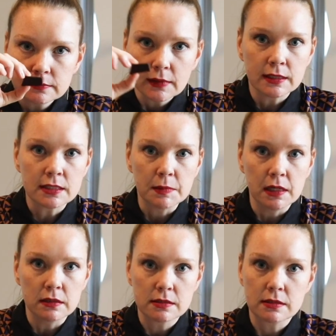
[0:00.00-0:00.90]
It
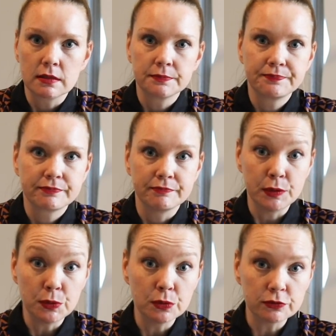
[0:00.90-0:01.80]
smells
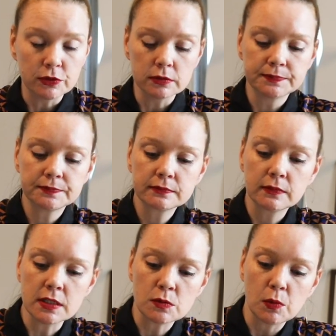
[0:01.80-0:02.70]
beautiful.
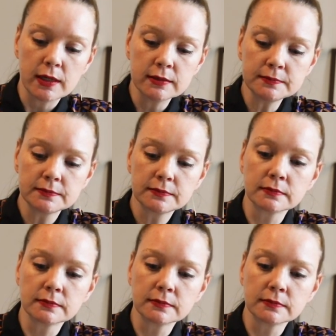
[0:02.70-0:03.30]
This one